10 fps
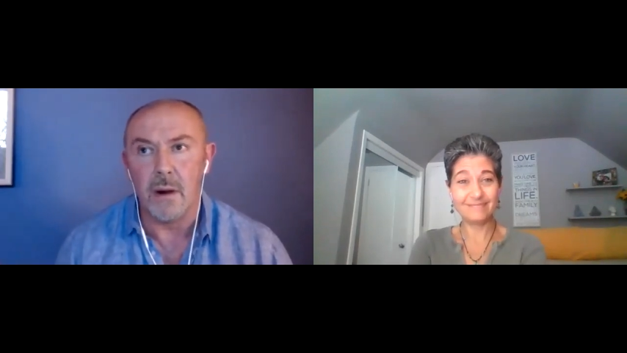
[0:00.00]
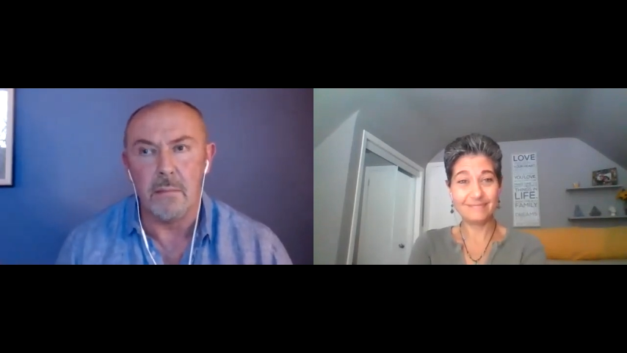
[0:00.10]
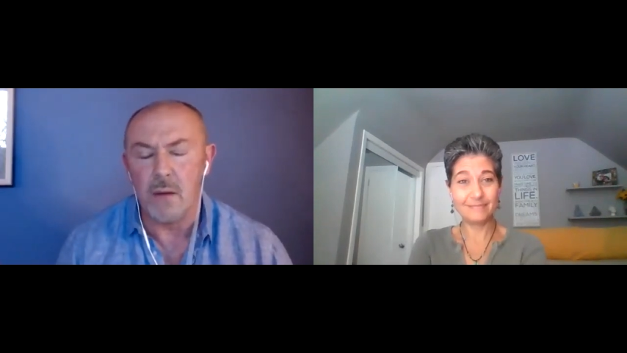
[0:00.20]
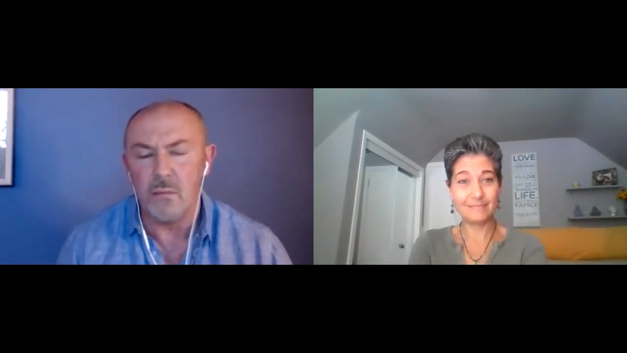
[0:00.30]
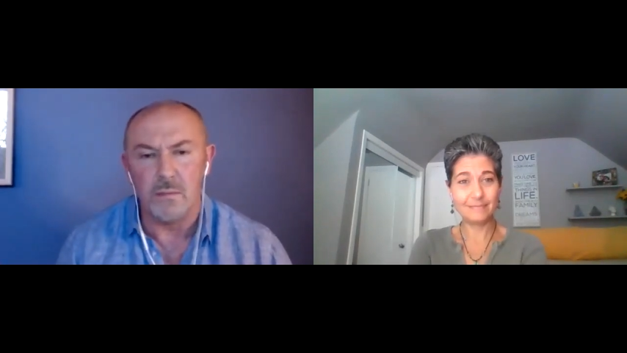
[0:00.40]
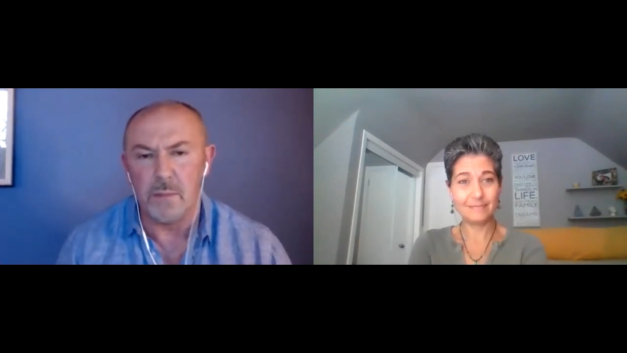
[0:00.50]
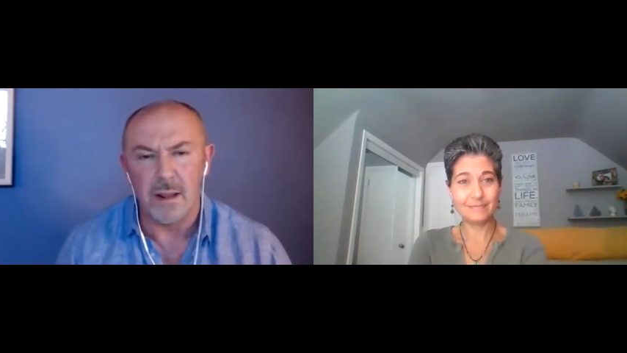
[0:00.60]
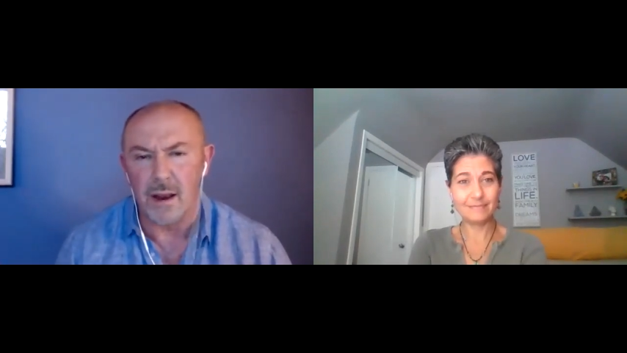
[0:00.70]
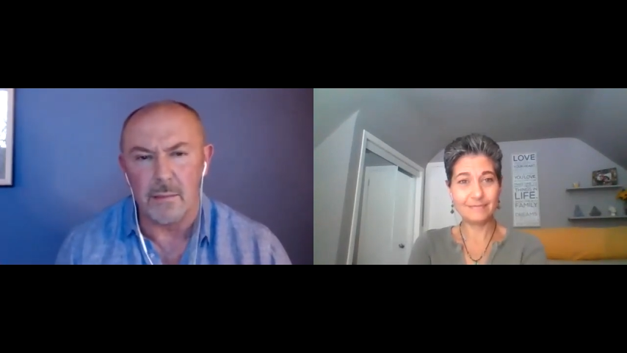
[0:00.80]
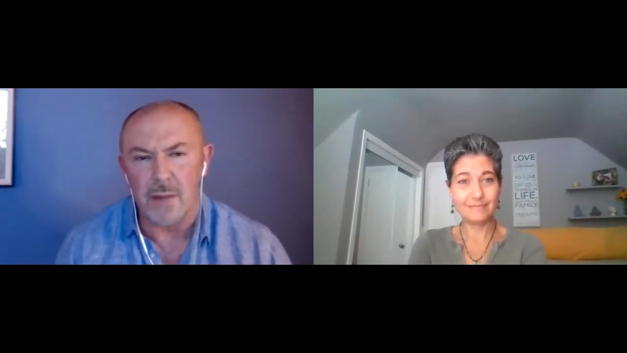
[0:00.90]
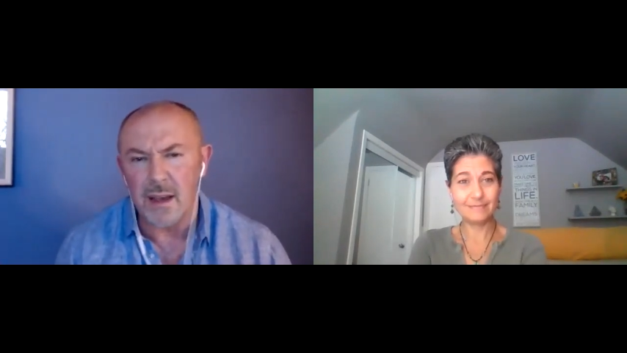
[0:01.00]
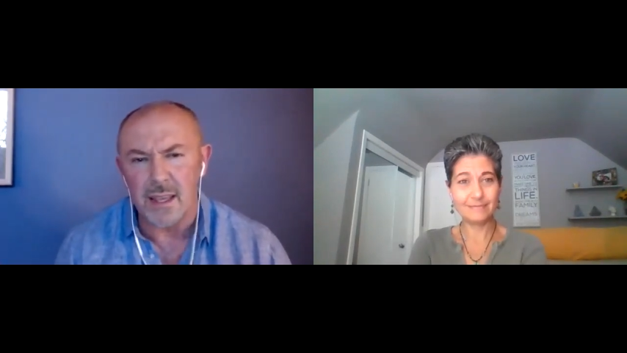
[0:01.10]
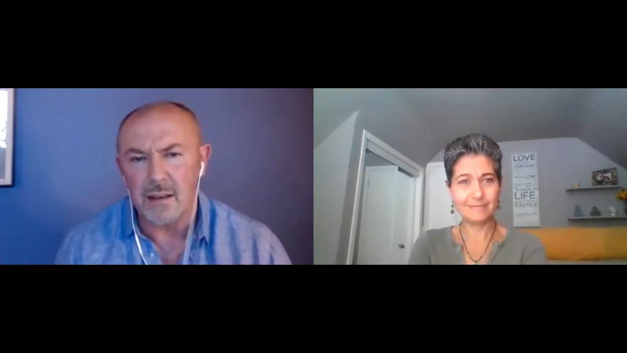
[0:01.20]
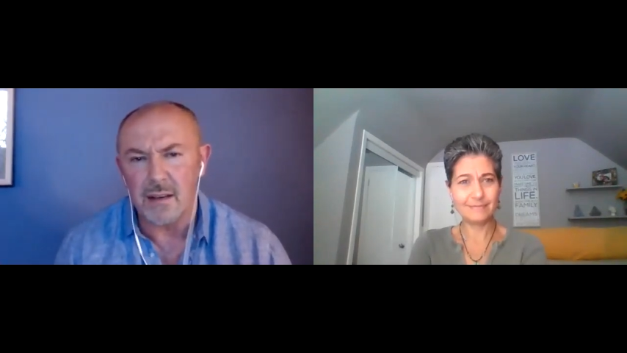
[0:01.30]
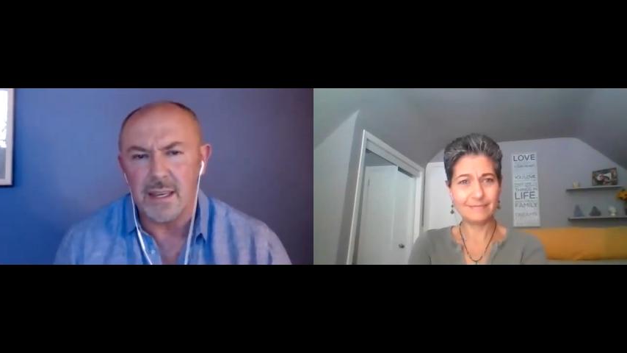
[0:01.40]
Speaker 1: my mum would be like, my
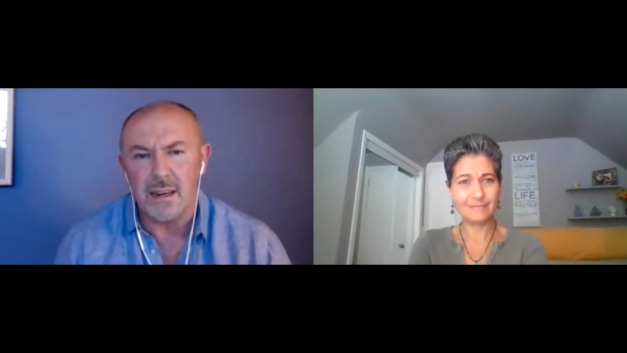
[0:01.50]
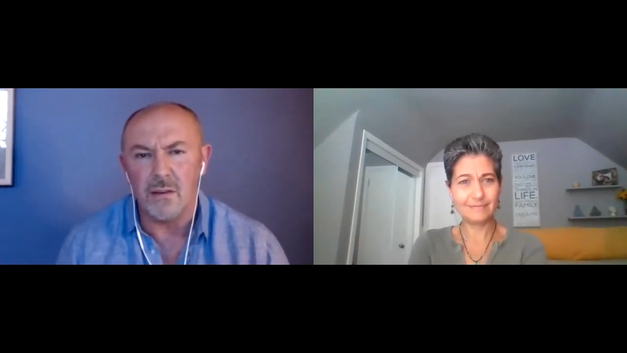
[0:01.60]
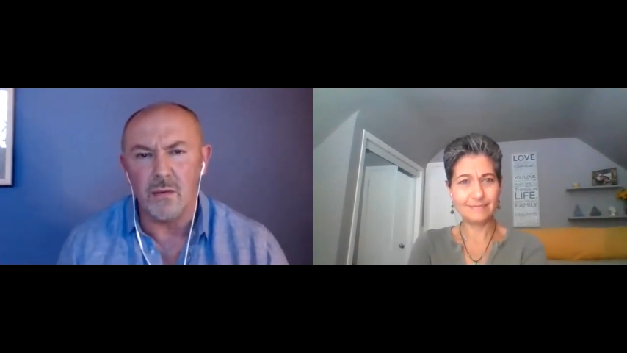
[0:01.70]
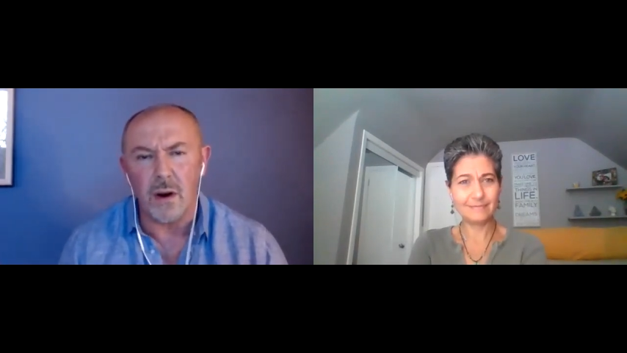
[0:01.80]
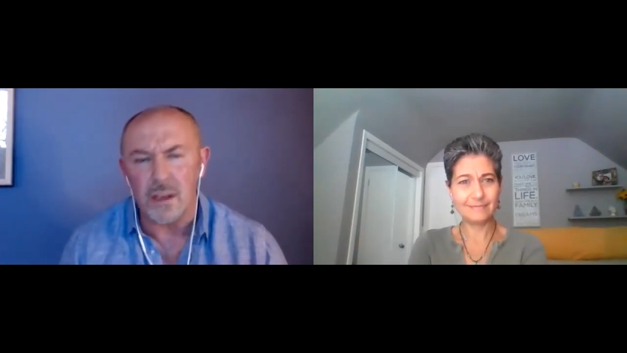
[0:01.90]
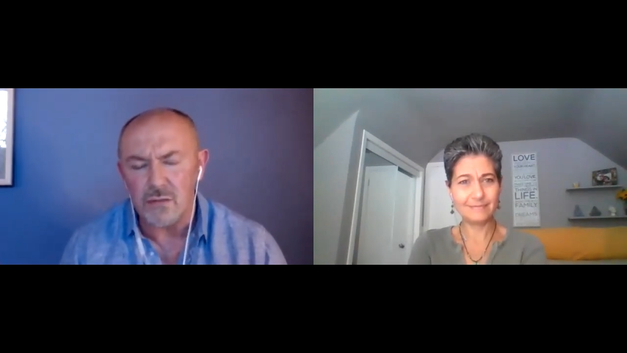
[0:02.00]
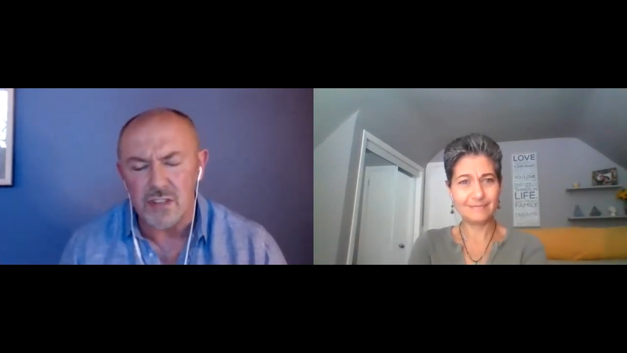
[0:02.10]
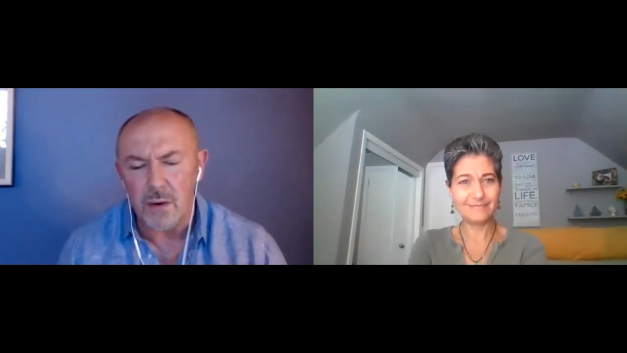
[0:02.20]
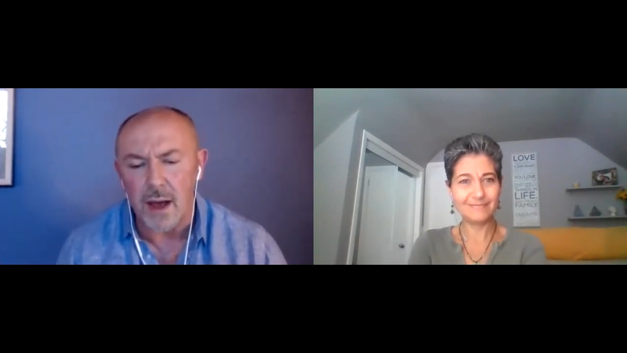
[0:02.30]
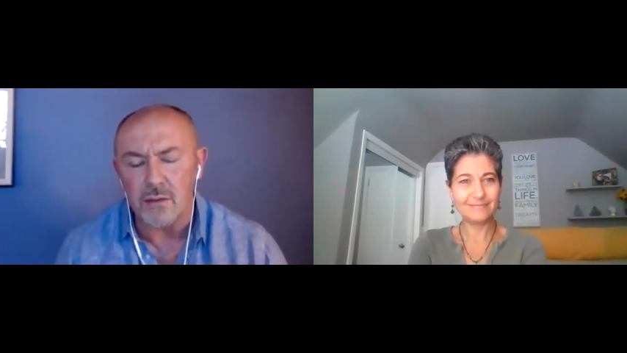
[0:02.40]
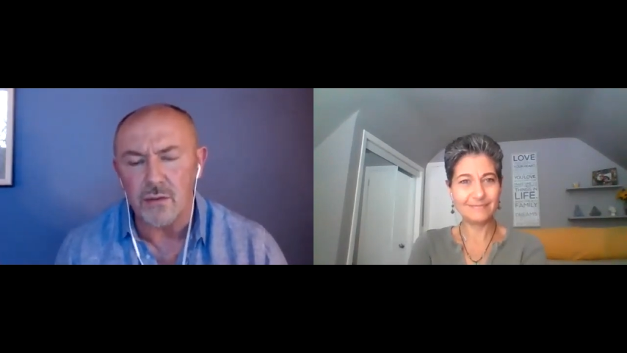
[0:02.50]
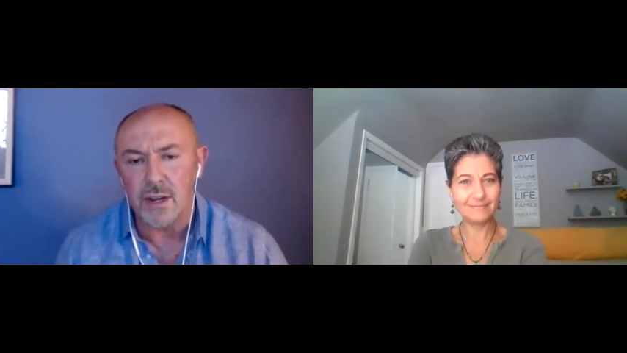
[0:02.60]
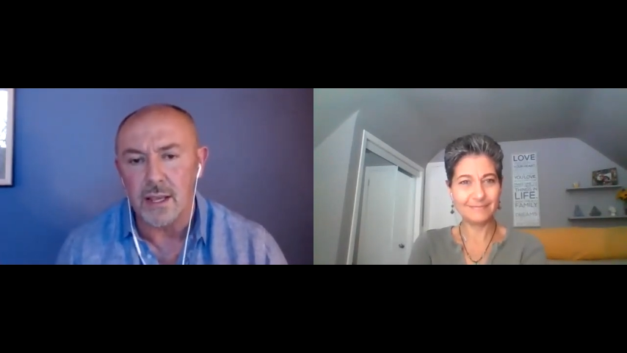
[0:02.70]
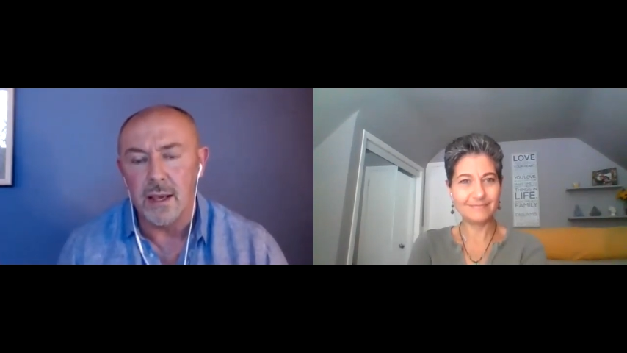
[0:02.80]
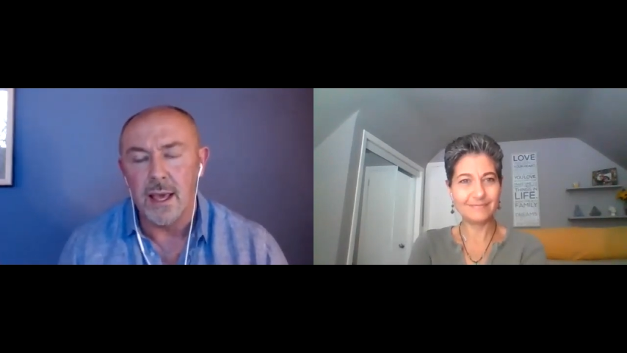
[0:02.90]
God, you know, why are you so
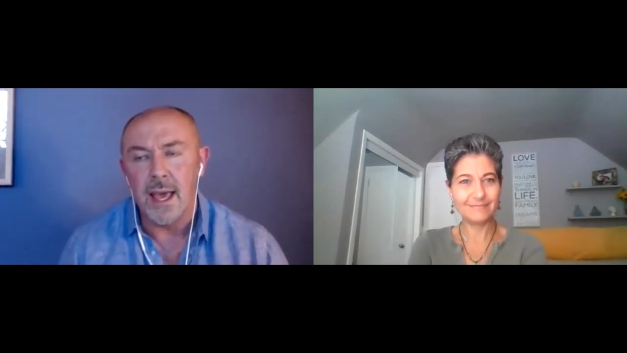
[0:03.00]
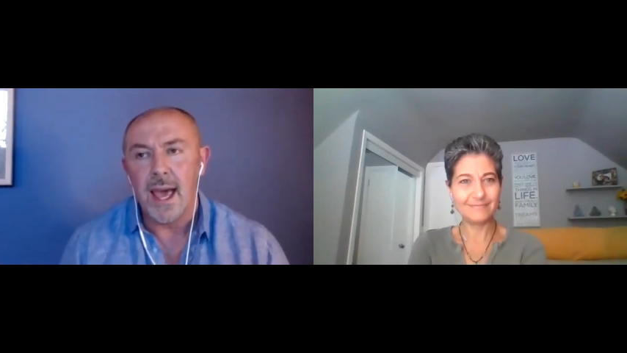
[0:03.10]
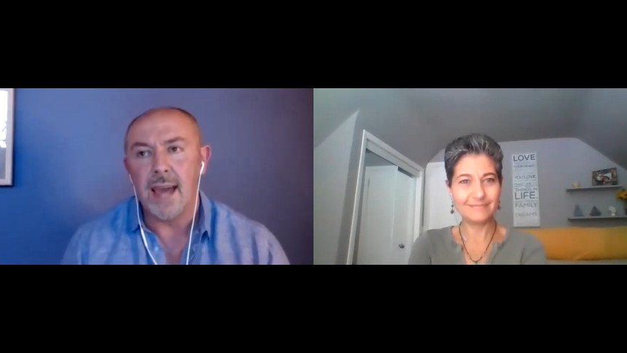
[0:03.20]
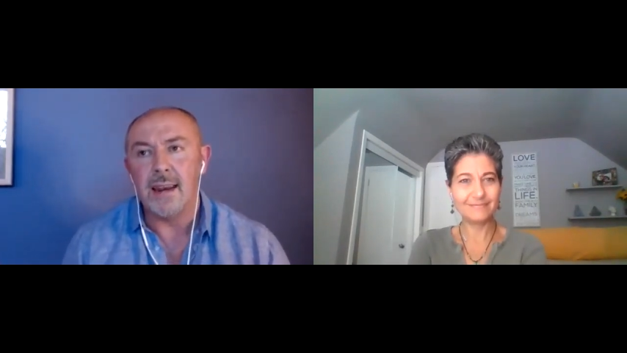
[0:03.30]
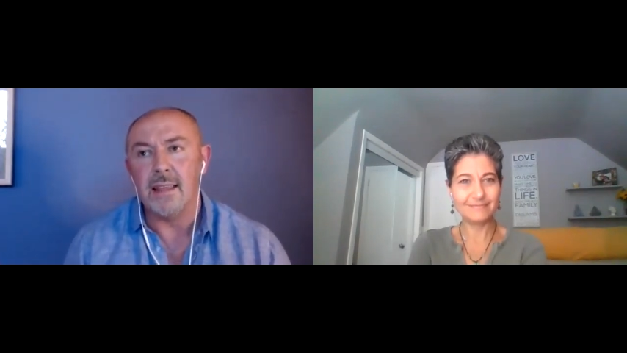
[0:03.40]
hungry? And